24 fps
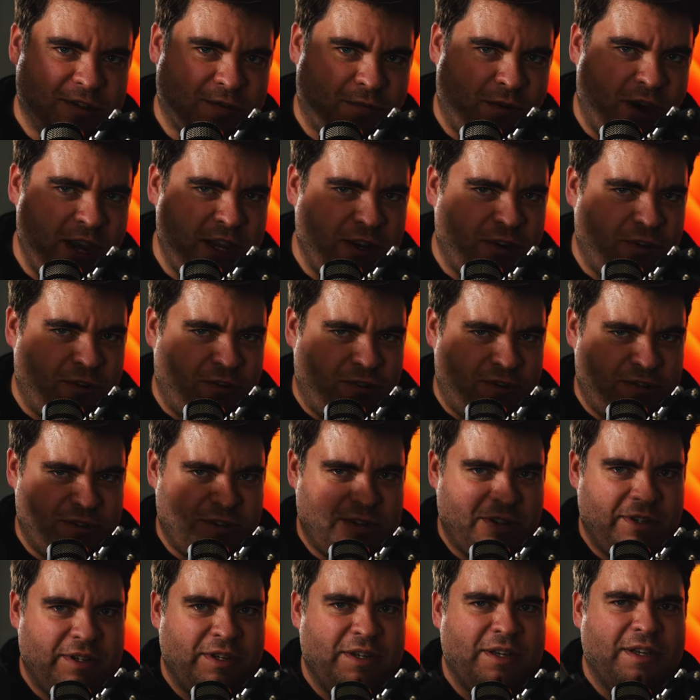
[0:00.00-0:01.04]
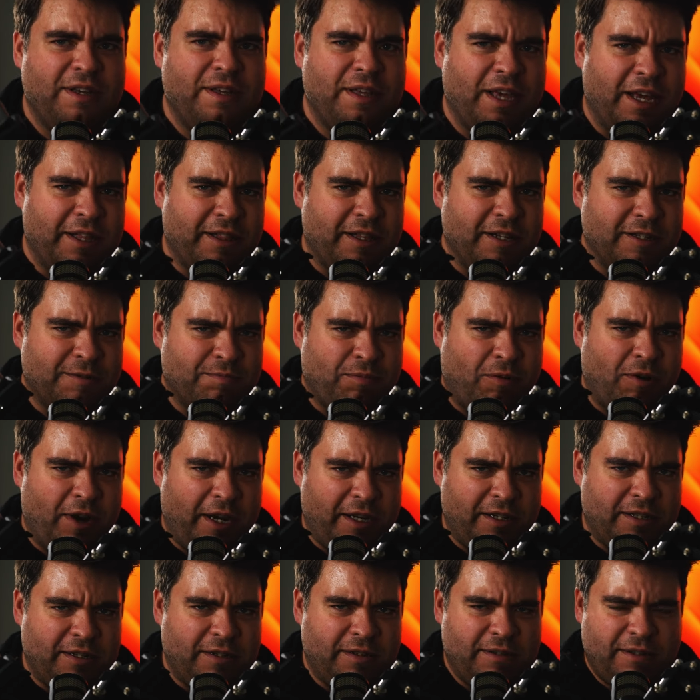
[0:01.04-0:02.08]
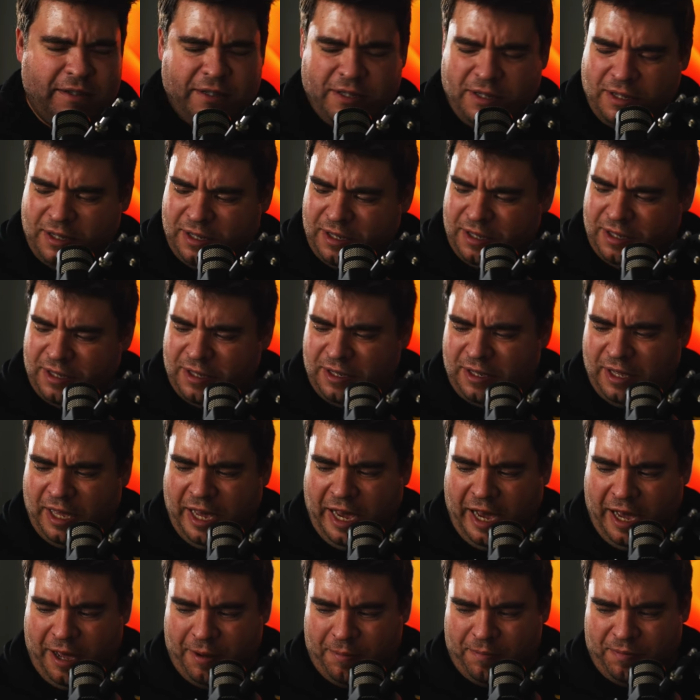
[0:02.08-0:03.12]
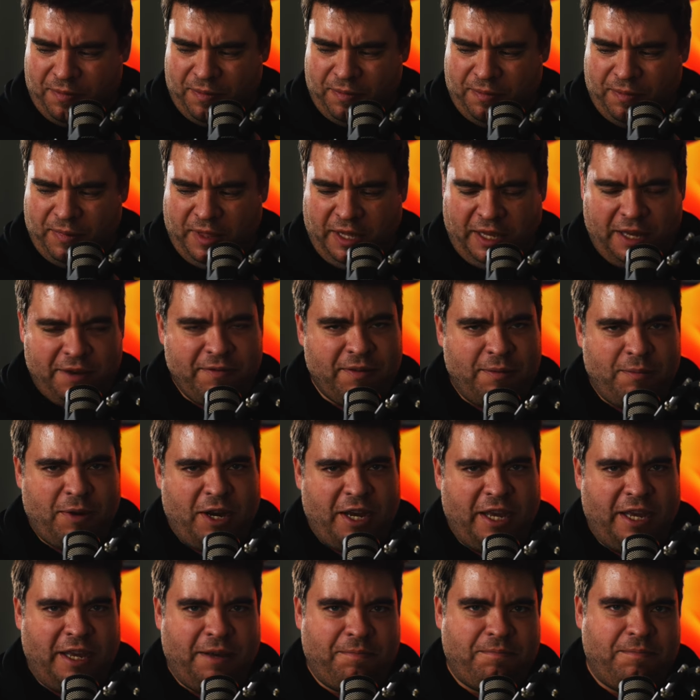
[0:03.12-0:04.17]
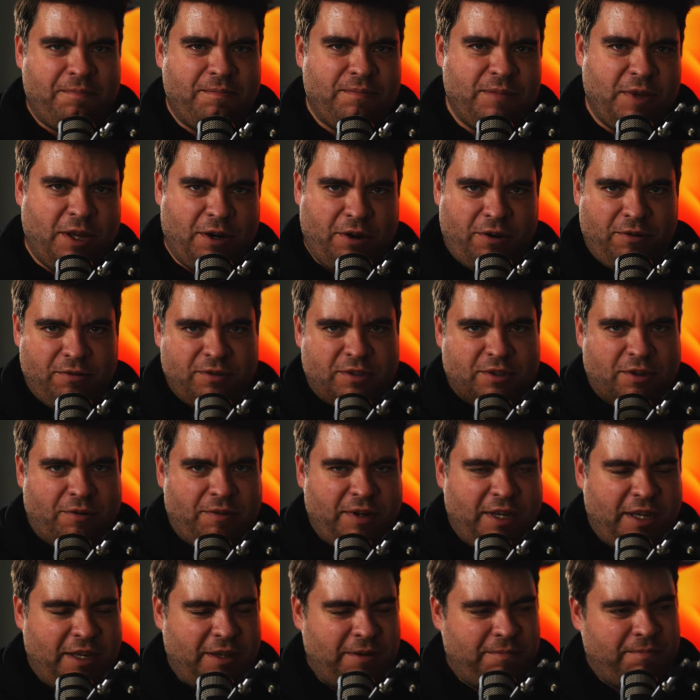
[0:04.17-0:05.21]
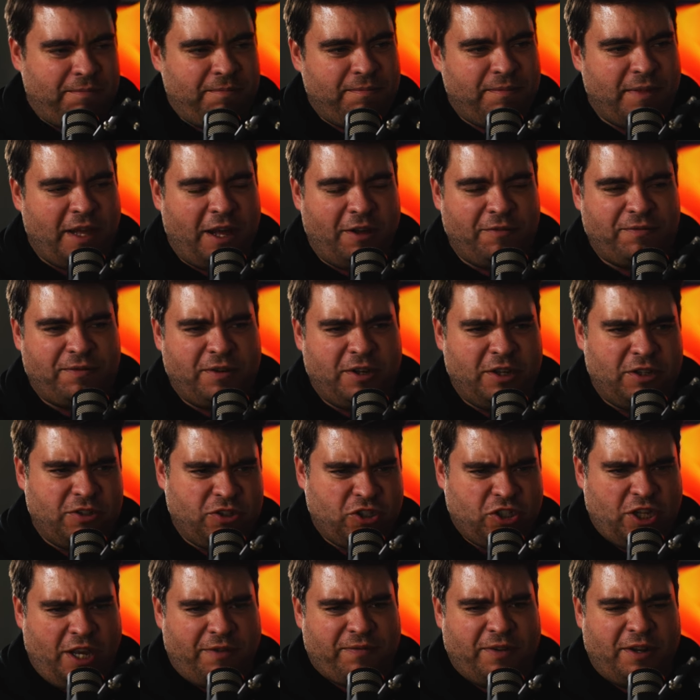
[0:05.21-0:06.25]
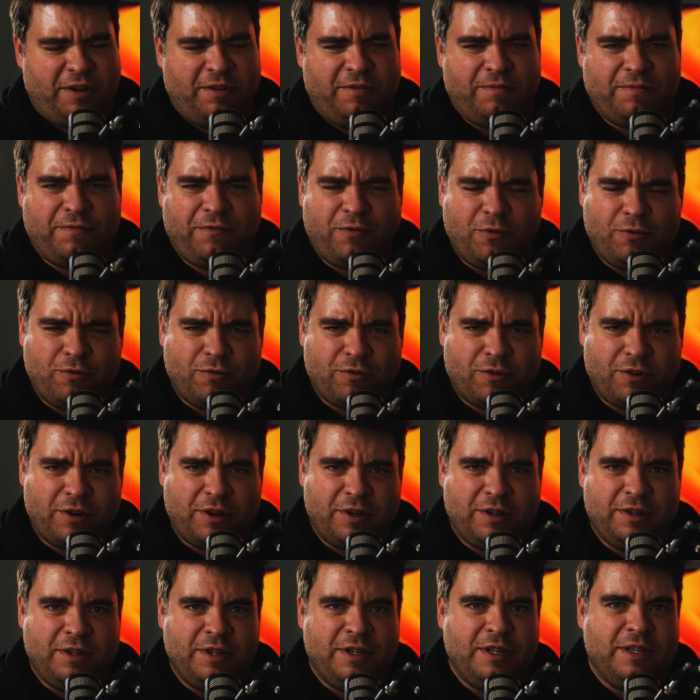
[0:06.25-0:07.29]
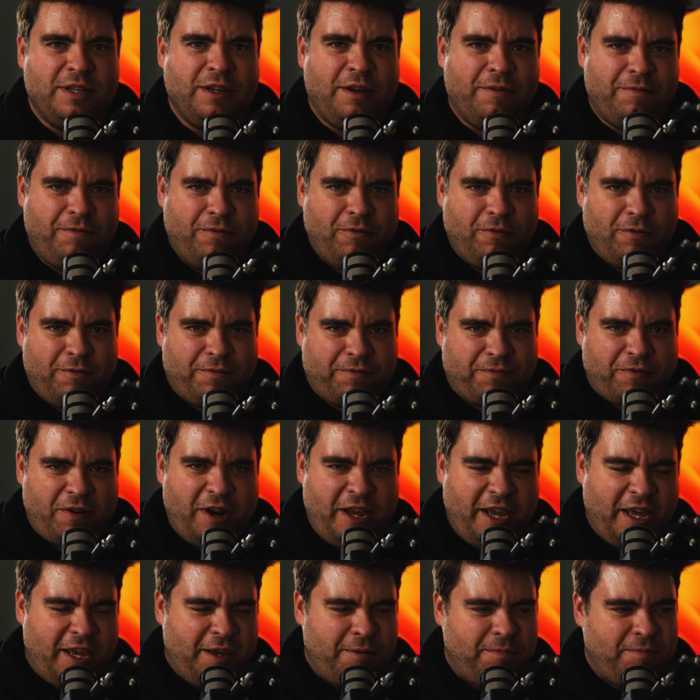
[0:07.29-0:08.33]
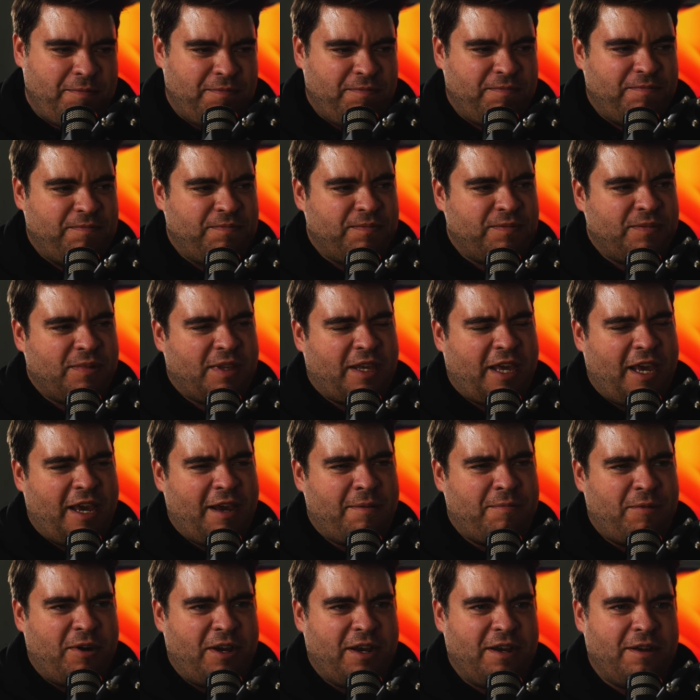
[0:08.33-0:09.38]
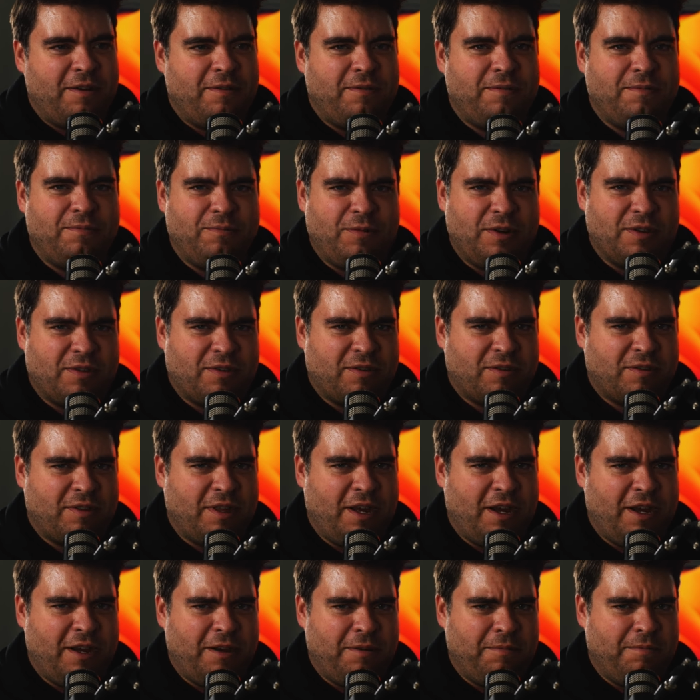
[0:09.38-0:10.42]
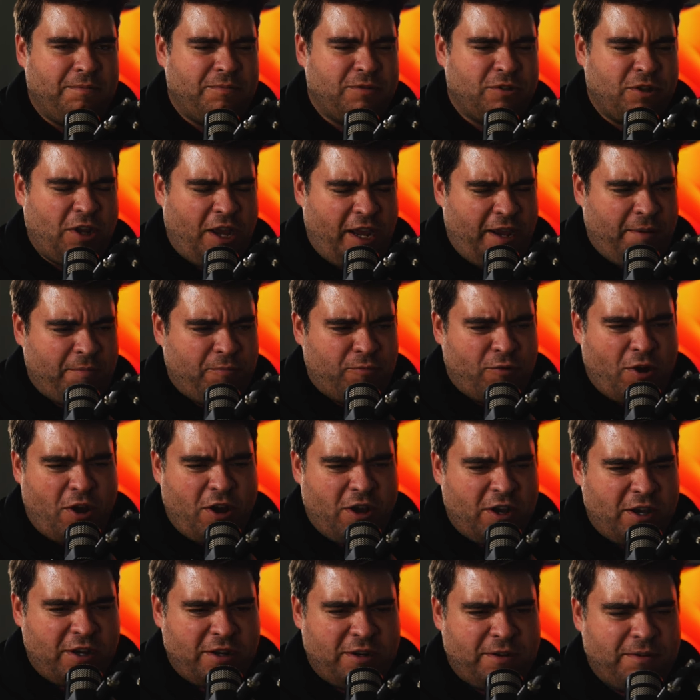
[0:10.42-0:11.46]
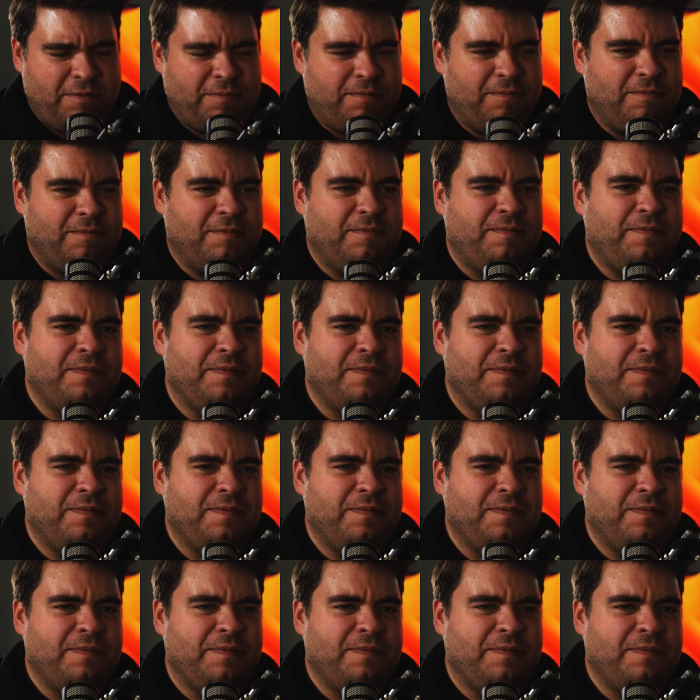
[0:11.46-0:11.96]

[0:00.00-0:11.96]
quite old at this point. Even my Sony Alpha 7.4 full frame camera with Tamron.